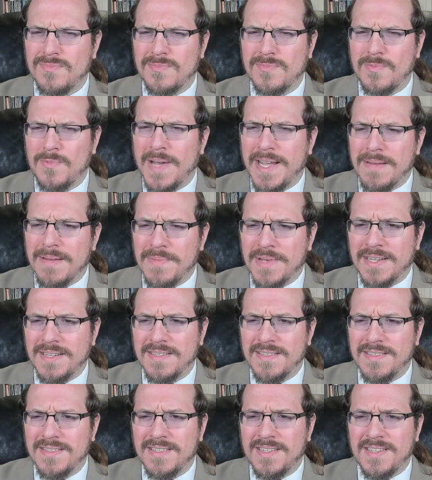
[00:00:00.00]
Wait a
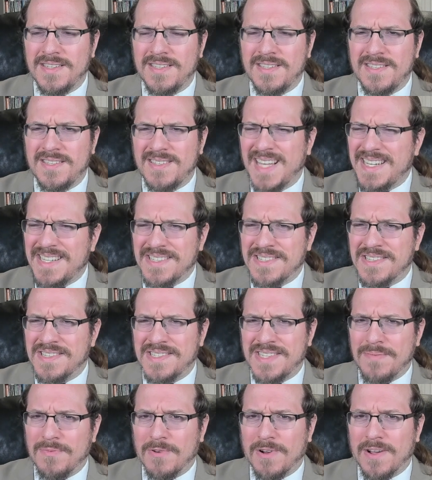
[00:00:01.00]
minute, that doesn't
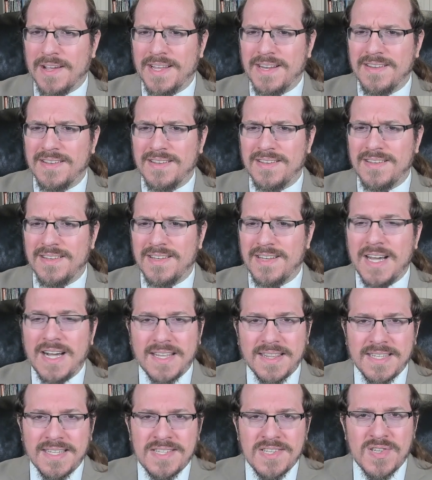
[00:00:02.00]
seem right.
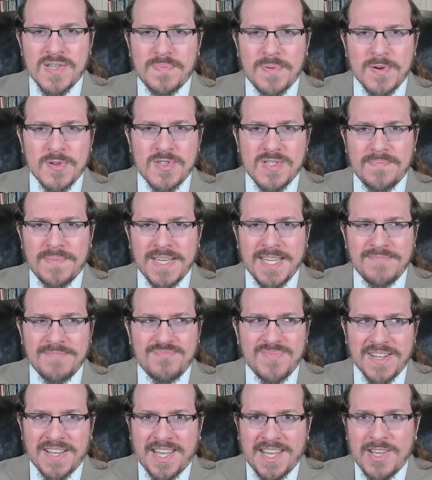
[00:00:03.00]
This is supposed to be
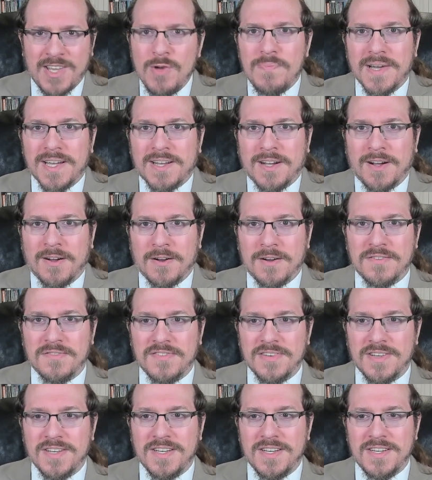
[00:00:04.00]
a cubic
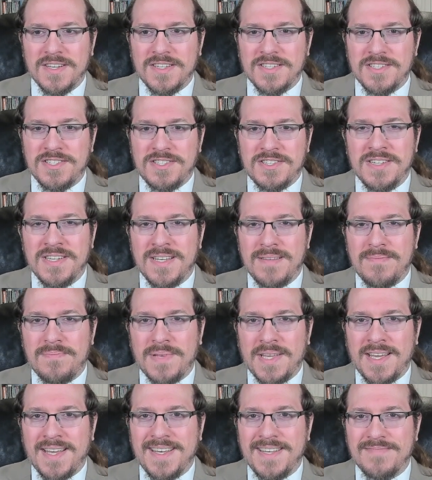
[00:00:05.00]
curve. Shouldn't it
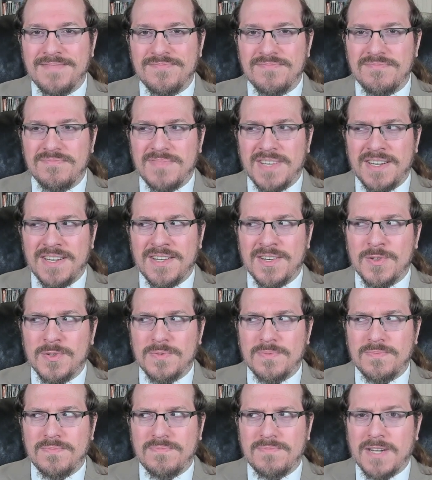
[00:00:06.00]
be,
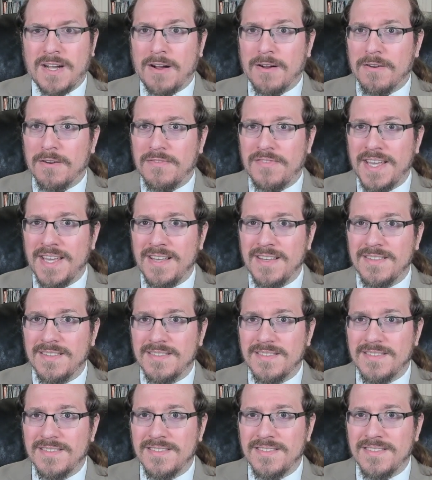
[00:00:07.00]
curvy?
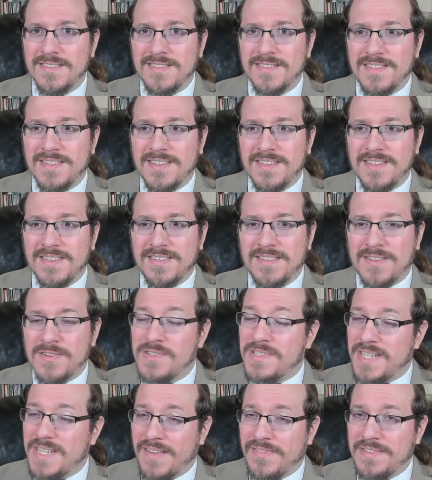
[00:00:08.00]

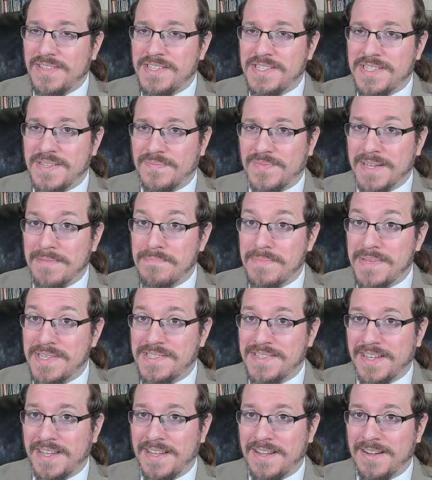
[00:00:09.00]
There's definitely something
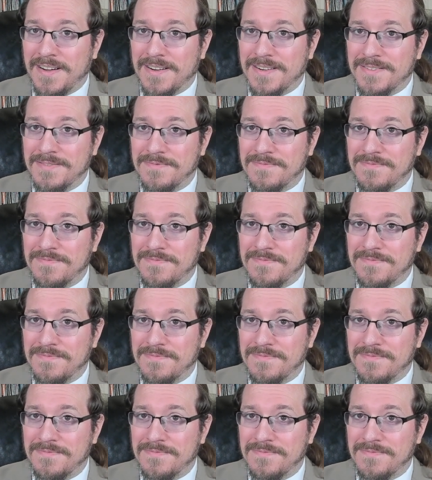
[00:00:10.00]
missing here.